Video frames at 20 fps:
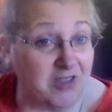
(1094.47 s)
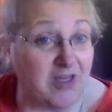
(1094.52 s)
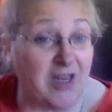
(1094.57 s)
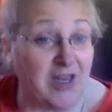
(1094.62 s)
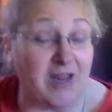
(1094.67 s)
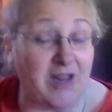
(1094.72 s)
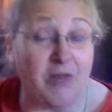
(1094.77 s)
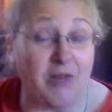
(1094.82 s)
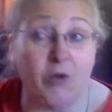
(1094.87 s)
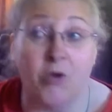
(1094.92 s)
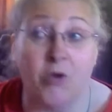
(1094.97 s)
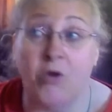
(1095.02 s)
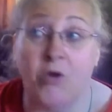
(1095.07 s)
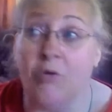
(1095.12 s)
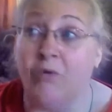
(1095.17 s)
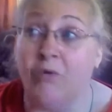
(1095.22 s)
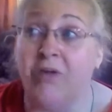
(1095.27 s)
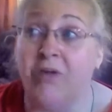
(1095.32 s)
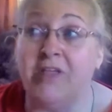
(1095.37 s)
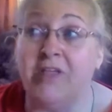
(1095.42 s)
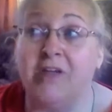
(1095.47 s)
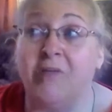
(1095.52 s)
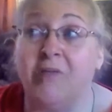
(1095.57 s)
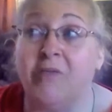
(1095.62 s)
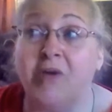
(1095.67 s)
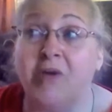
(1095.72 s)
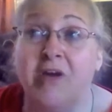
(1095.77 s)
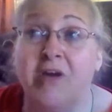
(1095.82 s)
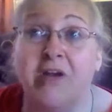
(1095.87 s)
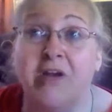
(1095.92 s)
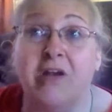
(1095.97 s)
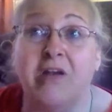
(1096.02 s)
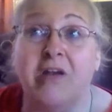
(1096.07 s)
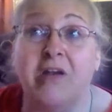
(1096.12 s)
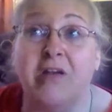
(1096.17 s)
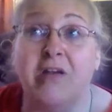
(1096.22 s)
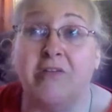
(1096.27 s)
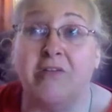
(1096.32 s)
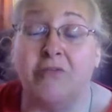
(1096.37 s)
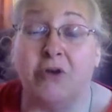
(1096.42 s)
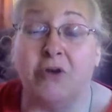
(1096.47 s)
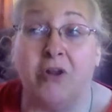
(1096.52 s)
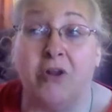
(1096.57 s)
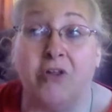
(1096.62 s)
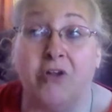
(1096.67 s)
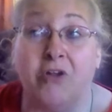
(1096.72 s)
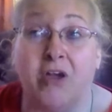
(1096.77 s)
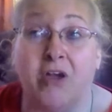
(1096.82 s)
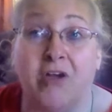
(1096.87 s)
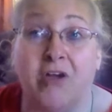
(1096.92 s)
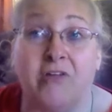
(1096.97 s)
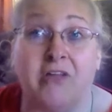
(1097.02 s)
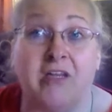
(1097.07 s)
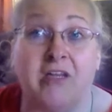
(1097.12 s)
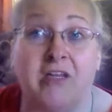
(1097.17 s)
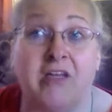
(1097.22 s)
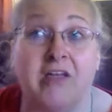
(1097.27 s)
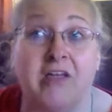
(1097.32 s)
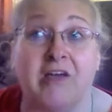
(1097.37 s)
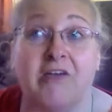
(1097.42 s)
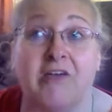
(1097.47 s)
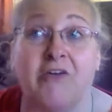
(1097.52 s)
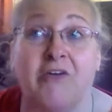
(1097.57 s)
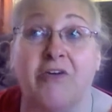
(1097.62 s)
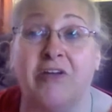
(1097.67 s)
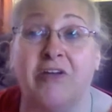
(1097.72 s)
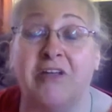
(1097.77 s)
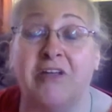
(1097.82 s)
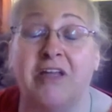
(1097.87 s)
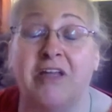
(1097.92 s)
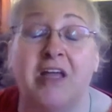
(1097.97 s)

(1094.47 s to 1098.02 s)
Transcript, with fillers: Like, we saw one trailer house, and, of course,